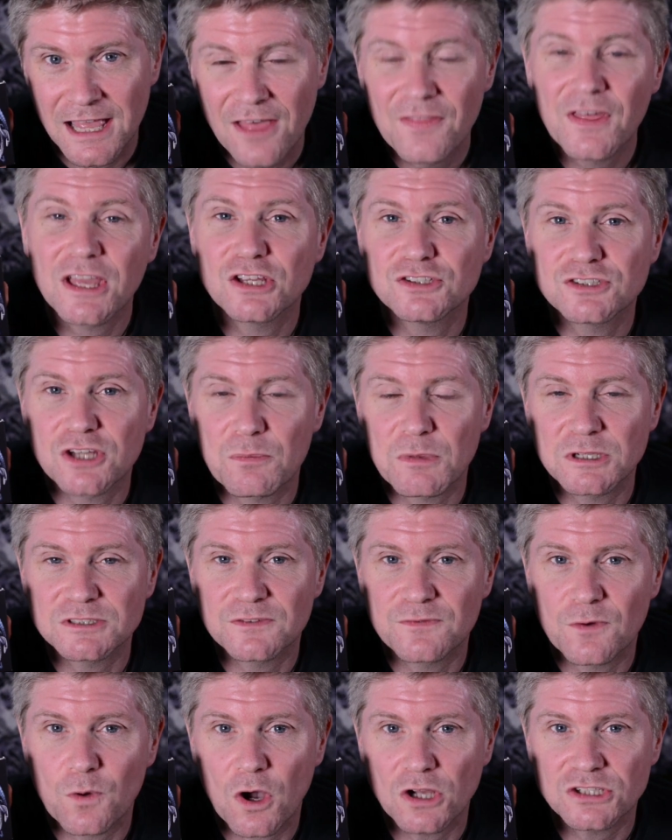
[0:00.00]
Thank you so much
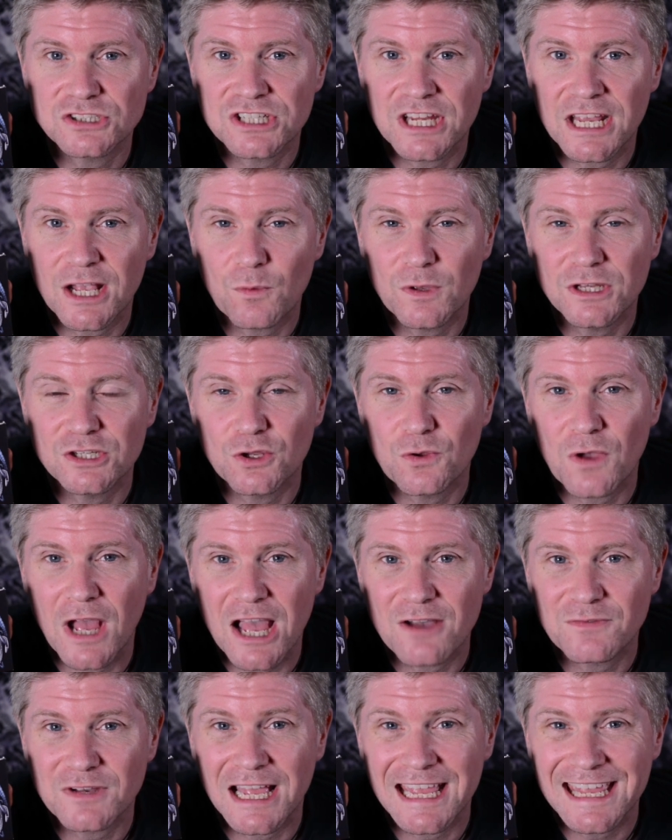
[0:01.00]
for watching. We do
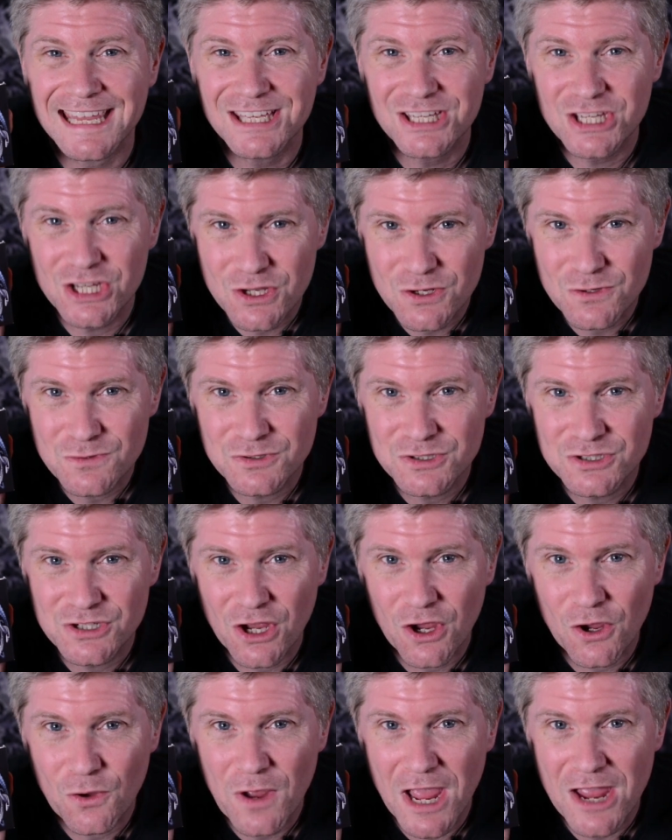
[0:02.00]
have a news
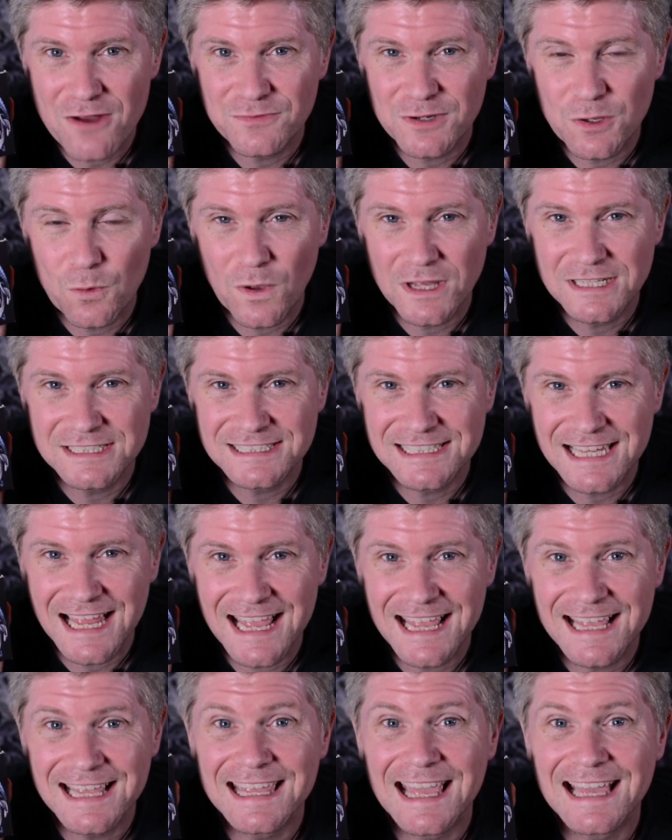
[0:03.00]
show every
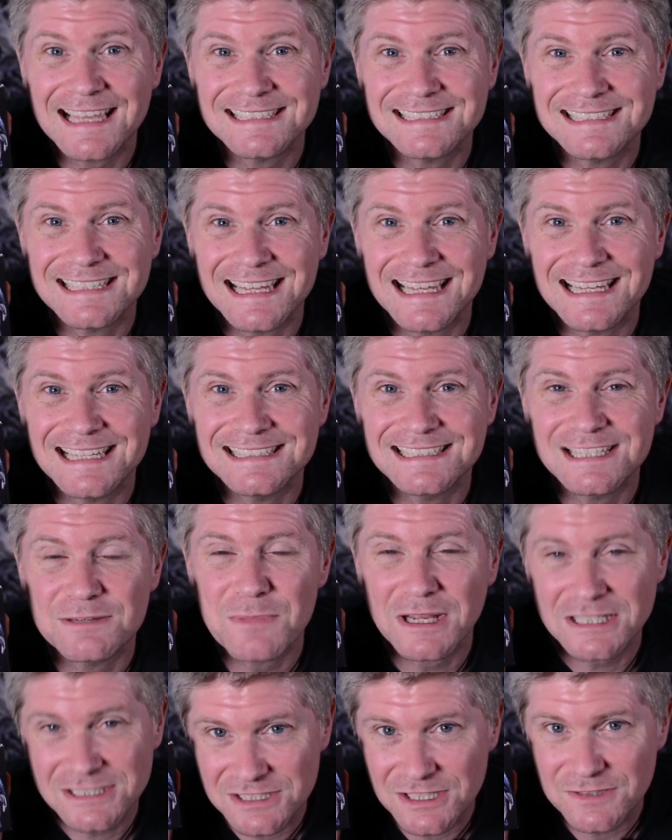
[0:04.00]
Wednesday. Yes, it's
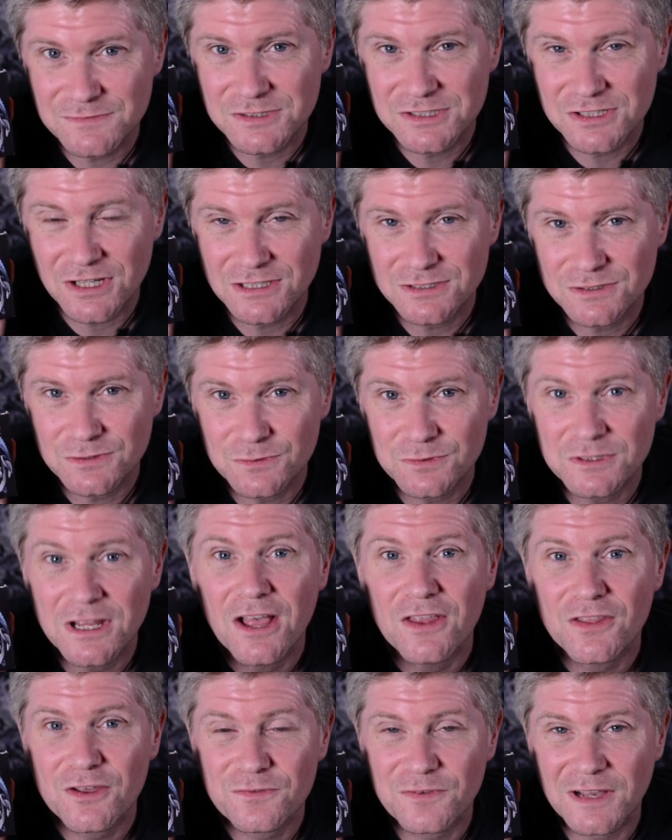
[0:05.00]
imaginatively titled
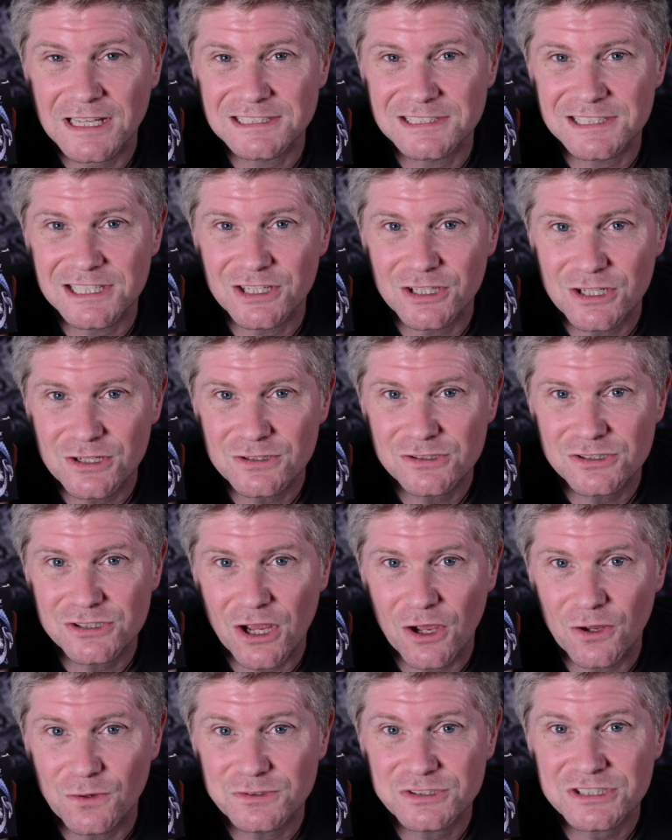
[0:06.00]
The Fancy News
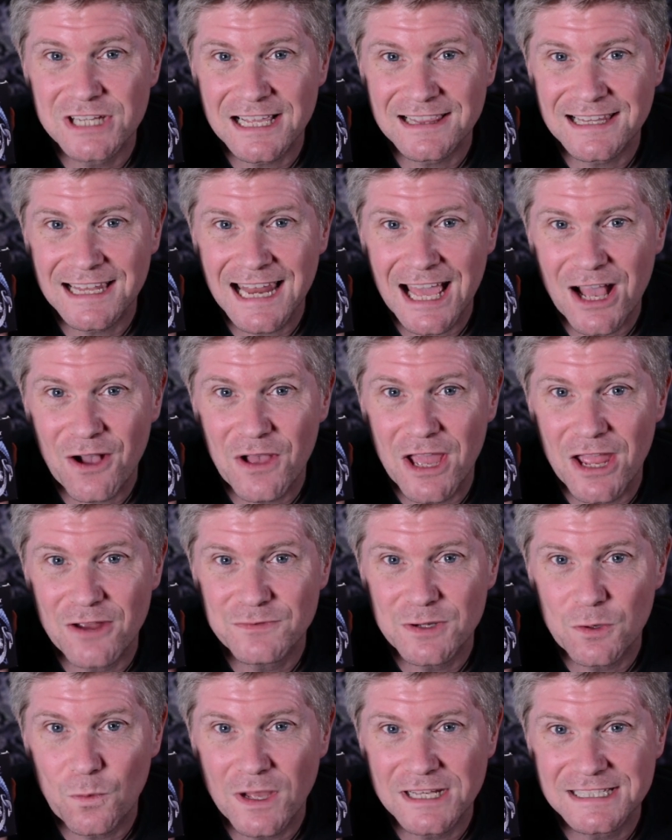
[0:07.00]
Show. Check that out
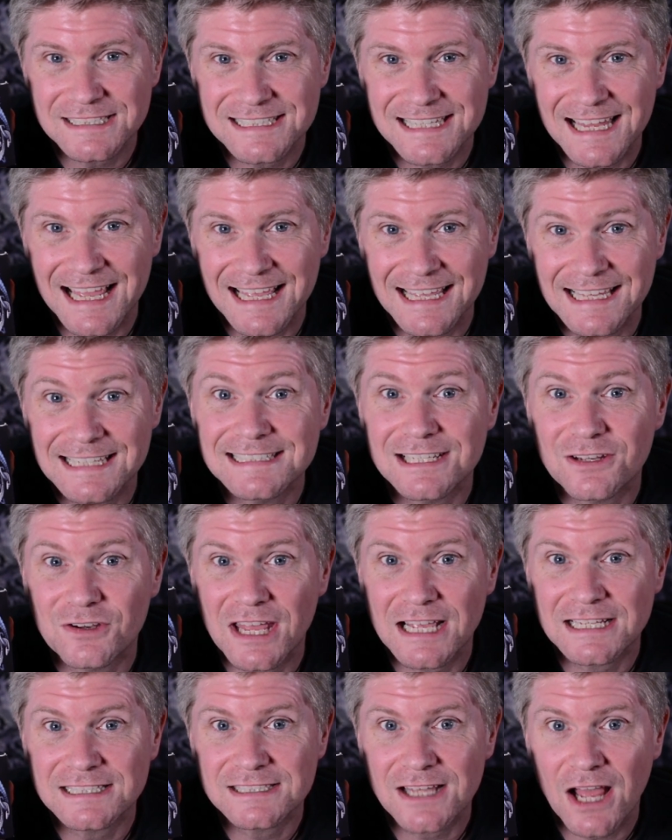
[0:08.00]
every Wednesday. Until
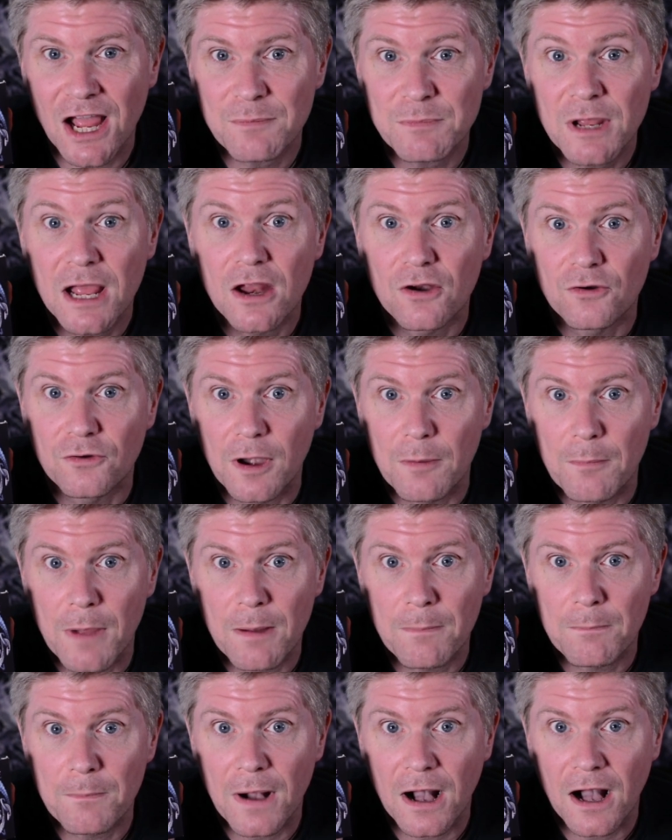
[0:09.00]
next time,
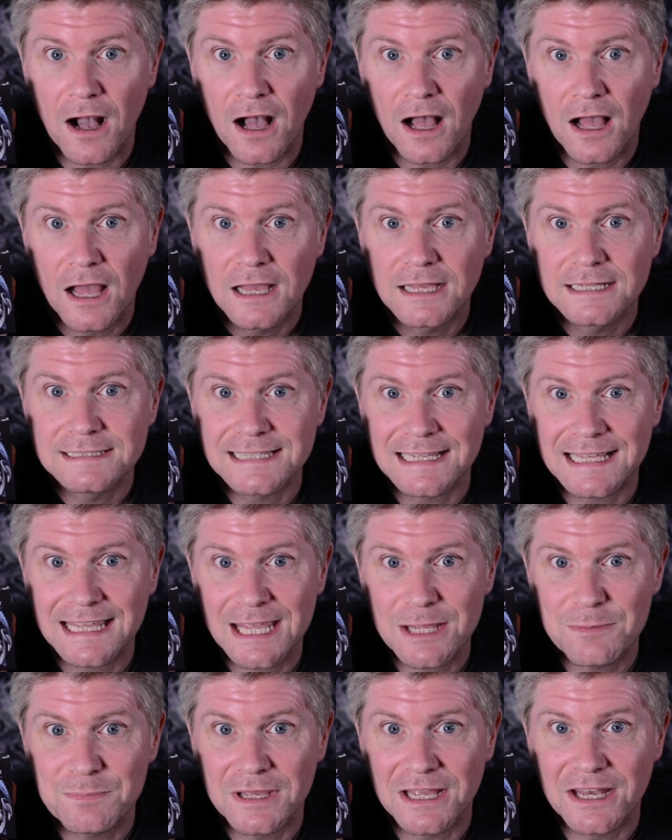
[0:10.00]
remember to
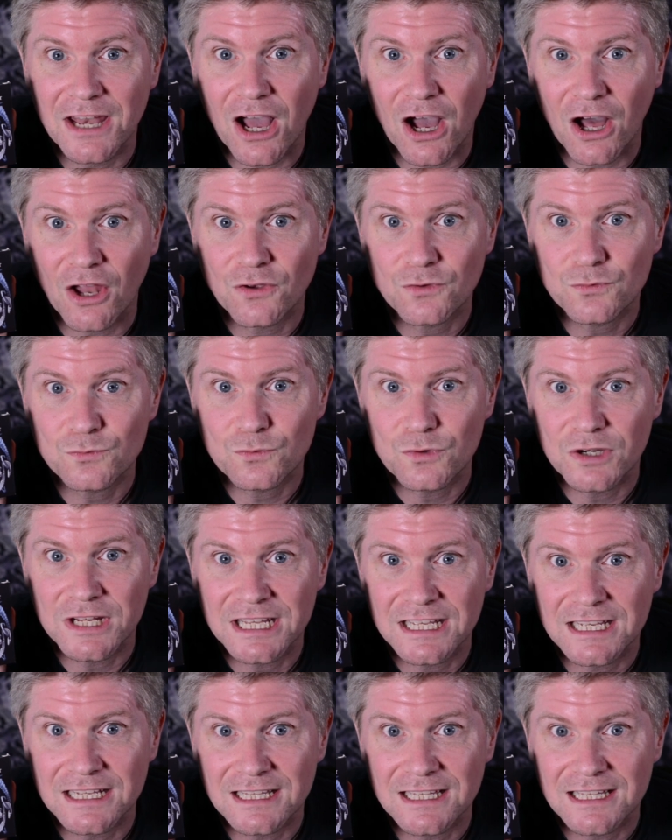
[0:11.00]
keep it
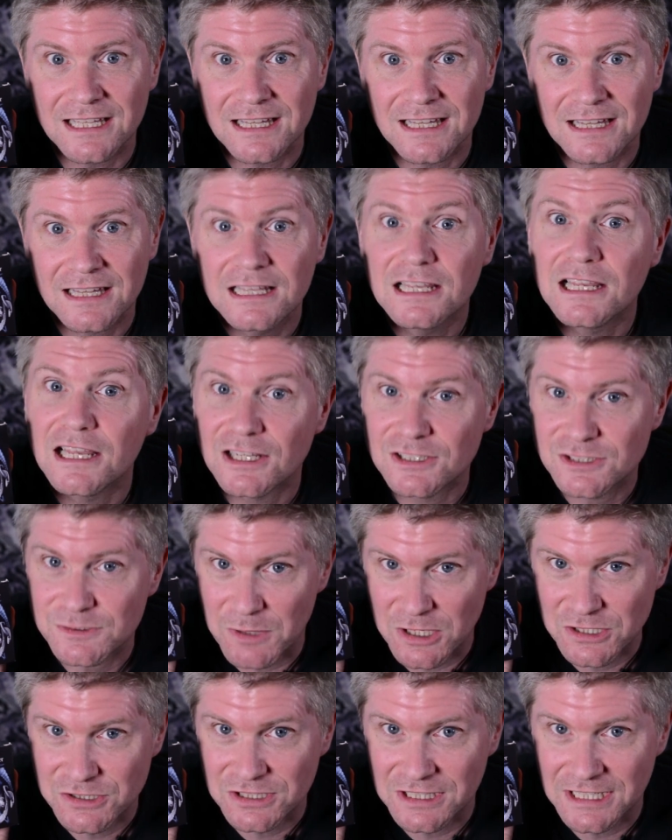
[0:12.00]
unreal,
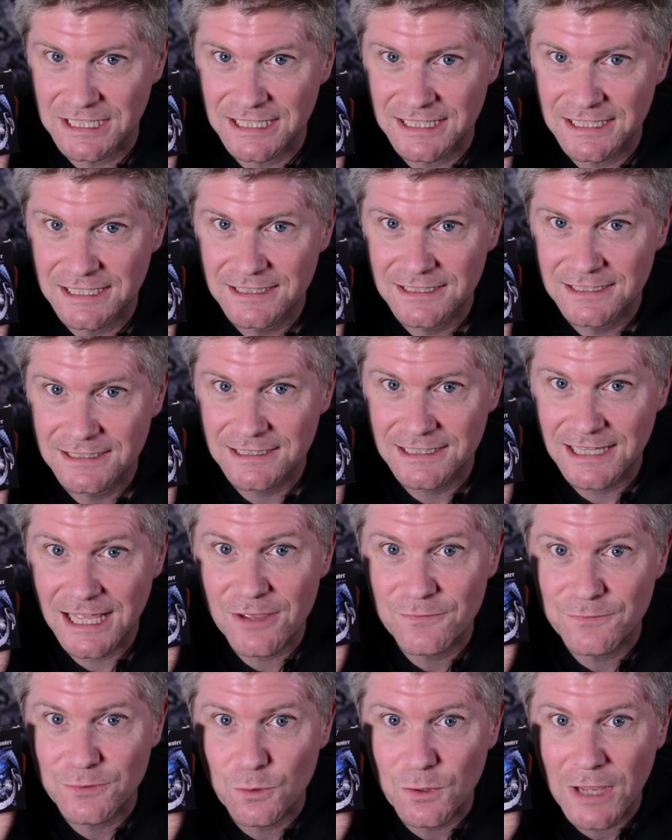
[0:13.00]
especially
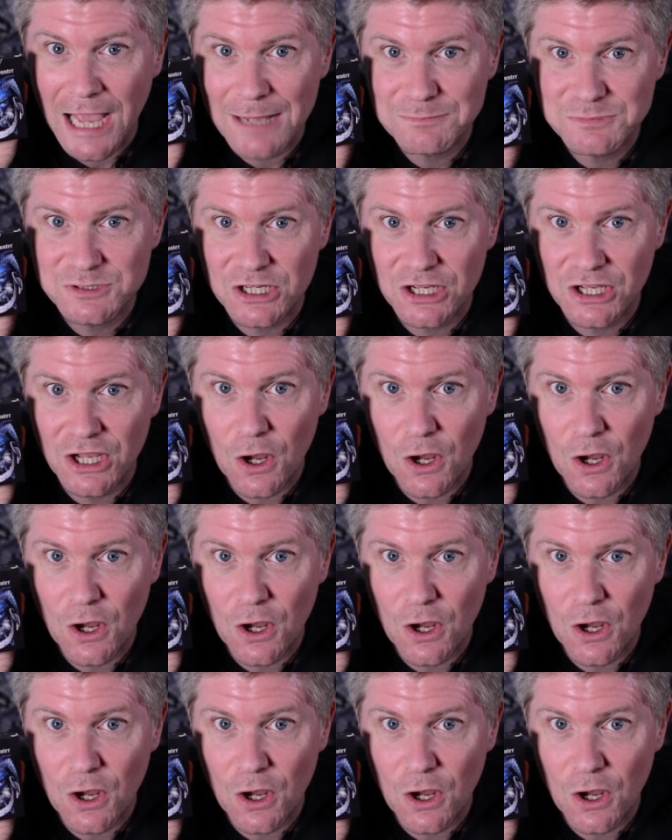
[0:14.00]
if you capture